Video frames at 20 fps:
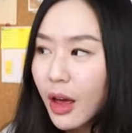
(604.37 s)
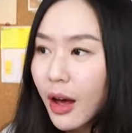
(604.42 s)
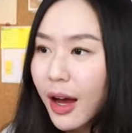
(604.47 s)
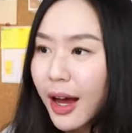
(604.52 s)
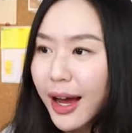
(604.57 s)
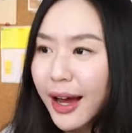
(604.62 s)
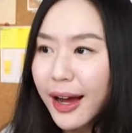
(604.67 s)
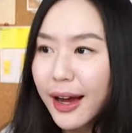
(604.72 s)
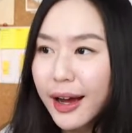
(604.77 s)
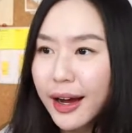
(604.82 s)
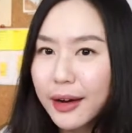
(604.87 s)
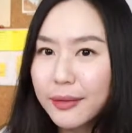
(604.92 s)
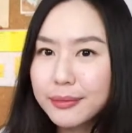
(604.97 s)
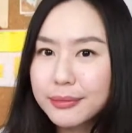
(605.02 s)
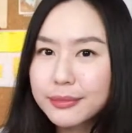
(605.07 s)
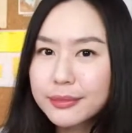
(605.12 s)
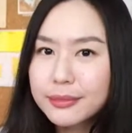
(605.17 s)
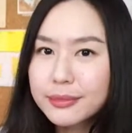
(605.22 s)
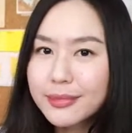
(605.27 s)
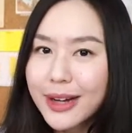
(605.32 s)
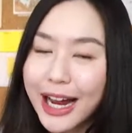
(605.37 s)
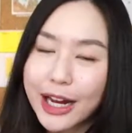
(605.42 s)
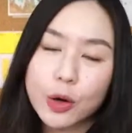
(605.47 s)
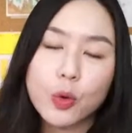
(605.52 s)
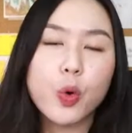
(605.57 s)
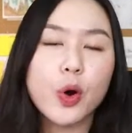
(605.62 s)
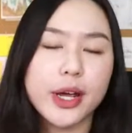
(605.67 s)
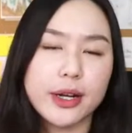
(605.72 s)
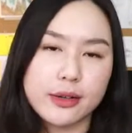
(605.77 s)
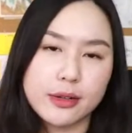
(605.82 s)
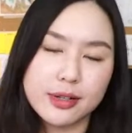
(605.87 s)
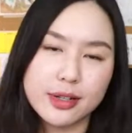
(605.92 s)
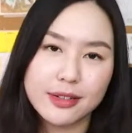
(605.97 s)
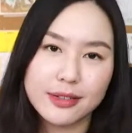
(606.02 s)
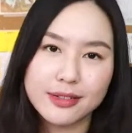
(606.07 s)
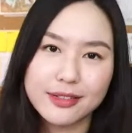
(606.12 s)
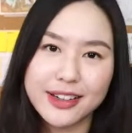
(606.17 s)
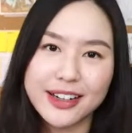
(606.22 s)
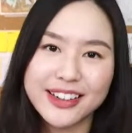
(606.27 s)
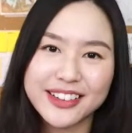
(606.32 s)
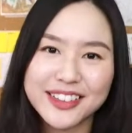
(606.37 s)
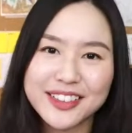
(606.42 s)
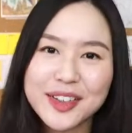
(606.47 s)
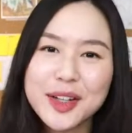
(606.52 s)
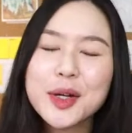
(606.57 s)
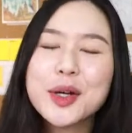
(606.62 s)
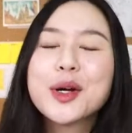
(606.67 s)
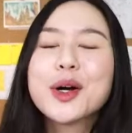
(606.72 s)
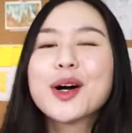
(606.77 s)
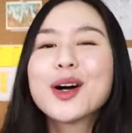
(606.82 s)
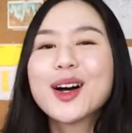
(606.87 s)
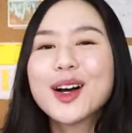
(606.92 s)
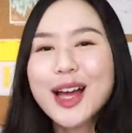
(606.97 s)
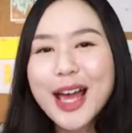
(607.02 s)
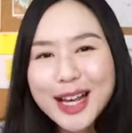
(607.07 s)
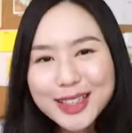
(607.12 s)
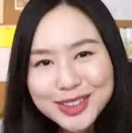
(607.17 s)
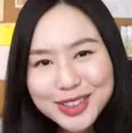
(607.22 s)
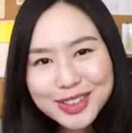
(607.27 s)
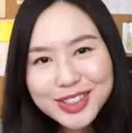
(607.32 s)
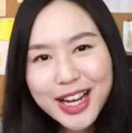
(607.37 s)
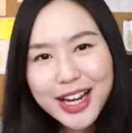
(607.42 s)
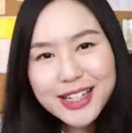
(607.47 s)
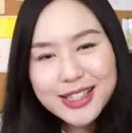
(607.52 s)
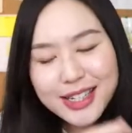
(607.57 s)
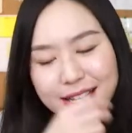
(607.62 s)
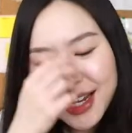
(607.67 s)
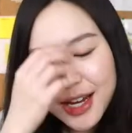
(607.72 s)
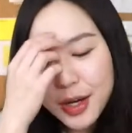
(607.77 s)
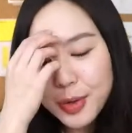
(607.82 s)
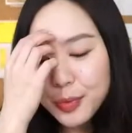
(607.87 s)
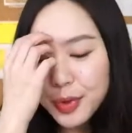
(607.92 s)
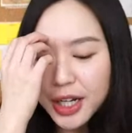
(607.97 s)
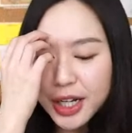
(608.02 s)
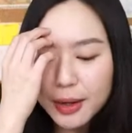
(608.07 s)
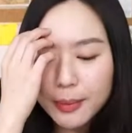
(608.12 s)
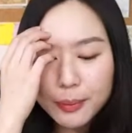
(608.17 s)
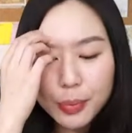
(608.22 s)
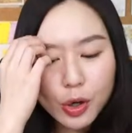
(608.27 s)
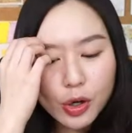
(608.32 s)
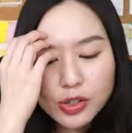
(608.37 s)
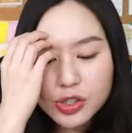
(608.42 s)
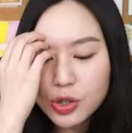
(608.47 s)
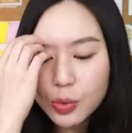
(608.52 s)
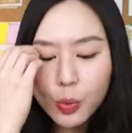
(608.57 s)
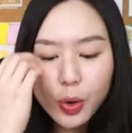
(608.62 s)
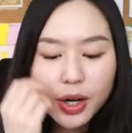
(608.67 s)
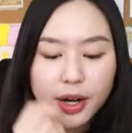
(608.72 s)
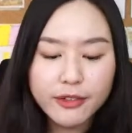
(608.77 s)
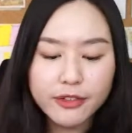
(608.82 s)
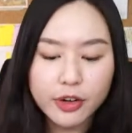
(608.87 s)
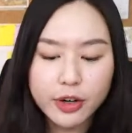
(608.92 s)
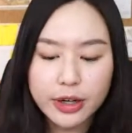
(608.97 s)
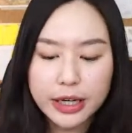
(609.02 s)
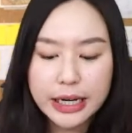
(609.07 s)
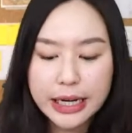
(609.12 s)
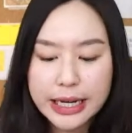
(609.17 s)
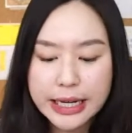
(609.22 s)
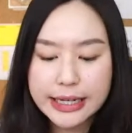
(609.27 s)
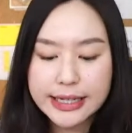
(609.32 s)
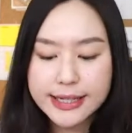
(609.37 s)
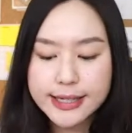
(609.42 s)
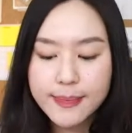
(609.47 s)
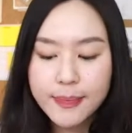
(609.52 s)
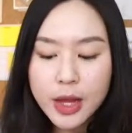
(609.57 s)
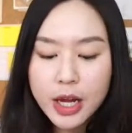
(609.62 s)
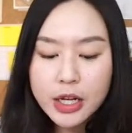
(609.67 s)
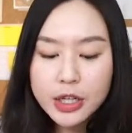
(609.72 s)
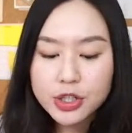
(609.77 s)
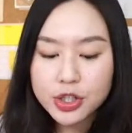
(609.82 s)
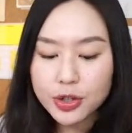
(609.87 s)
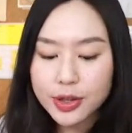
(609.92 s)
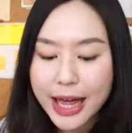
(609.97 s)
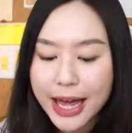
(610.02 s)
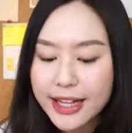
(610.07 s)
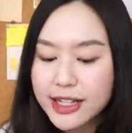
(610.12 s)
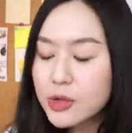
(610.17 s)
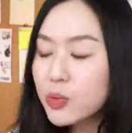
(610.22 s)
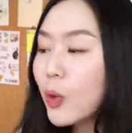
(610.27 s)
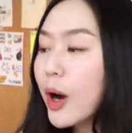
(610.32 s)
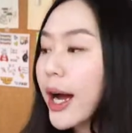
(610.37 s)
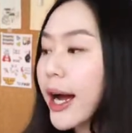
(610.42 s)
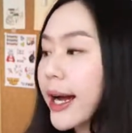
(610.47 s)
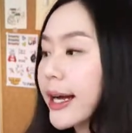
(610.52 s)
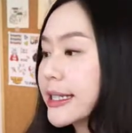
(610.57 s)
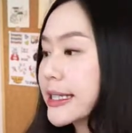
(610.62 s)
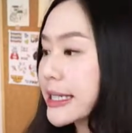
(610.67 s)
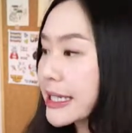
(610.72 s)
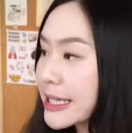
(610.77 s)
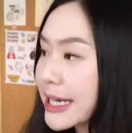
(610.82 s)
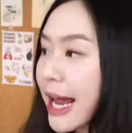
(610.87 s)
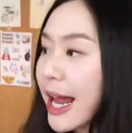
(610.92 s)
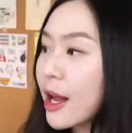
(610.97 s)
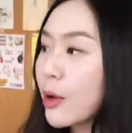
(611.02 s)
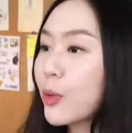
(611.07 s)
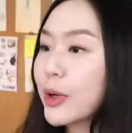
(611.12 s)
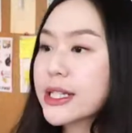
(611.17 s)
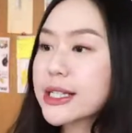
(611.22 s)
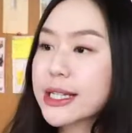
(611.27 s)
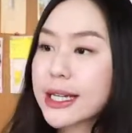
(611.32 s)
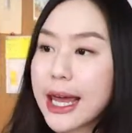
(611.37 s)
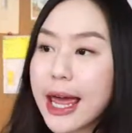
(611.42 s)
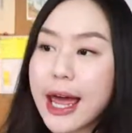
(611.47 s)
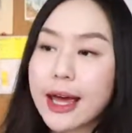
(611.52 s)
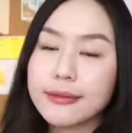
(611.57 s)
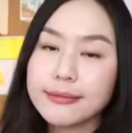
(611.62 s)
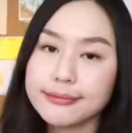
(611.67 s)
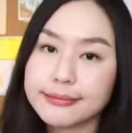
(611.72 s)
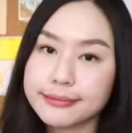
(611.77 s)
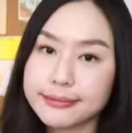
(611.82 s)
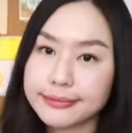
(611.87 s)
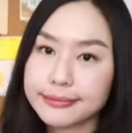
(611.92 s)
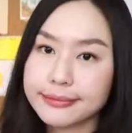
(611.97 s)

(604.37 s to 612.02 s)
I quit exercising, reading books, or whatever it is. So that's why today, once again,